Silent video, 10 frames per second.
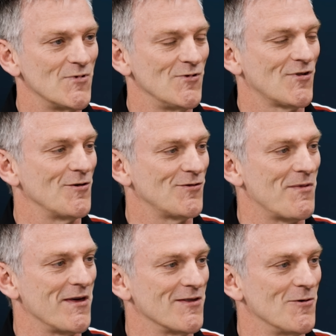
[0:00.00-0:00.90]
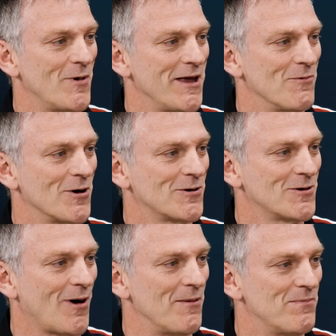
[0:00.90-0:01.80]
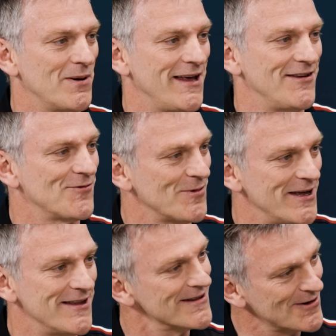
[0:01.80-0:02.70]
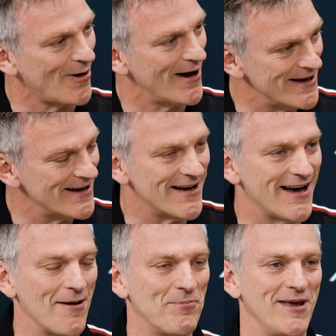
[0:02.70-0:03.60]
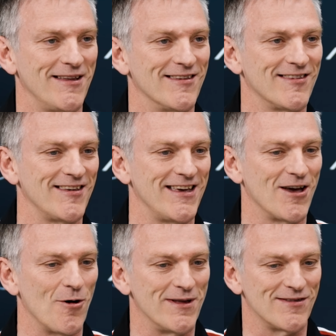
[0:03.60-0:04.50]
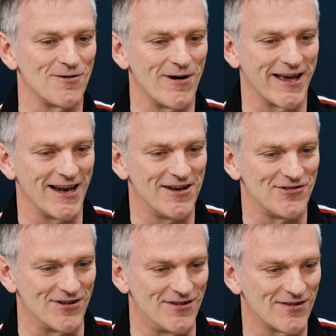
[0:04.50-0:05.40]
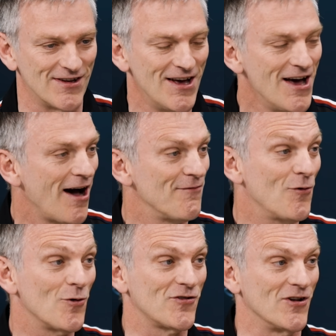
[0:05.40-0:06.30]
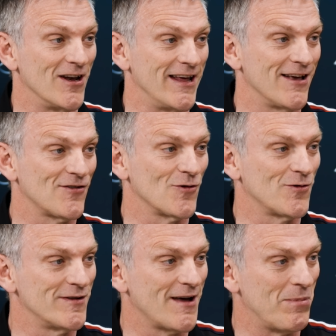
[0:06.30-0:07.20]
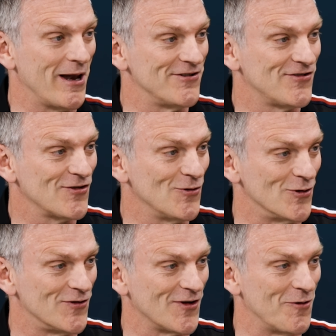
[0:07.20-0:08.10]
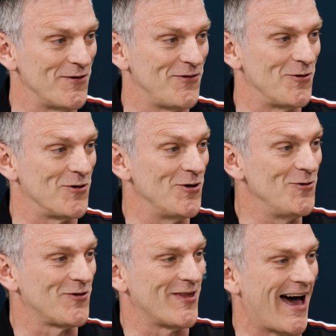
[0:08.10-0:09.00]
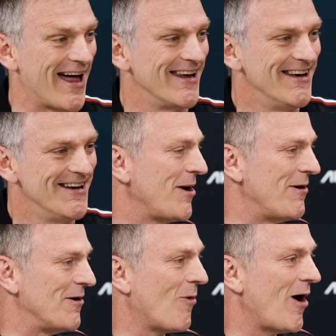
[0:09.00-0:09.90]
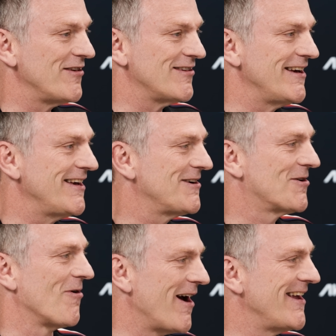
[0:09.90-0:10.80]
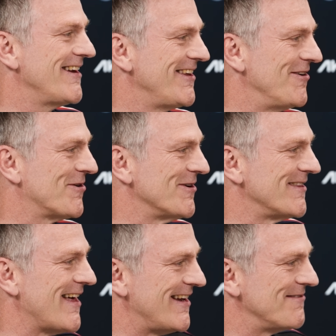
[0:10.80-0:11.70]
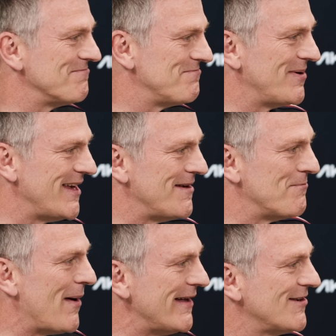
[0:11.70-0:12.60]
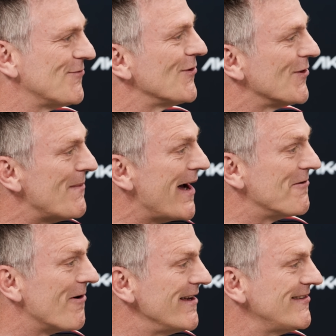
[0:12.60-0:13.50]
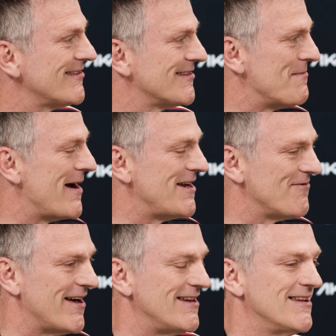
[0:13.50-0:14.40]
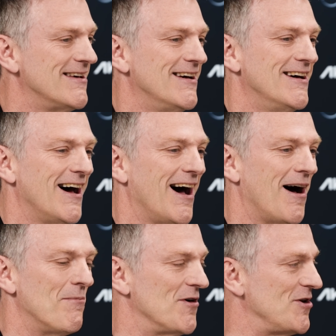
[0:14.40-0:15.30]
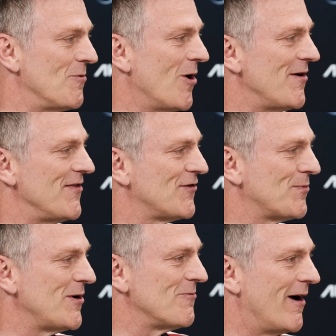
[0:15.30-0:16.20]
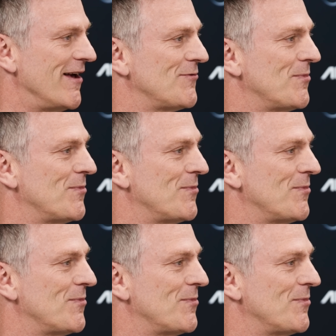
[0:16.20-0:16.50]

And so something that we were quite pleased with, quite happy to see go into the regulations. Unfortunately, it's also a double-edged sword. So if you use that period wisely, great. You can then be better for the main race, the main event, um, than you were in the sprint race.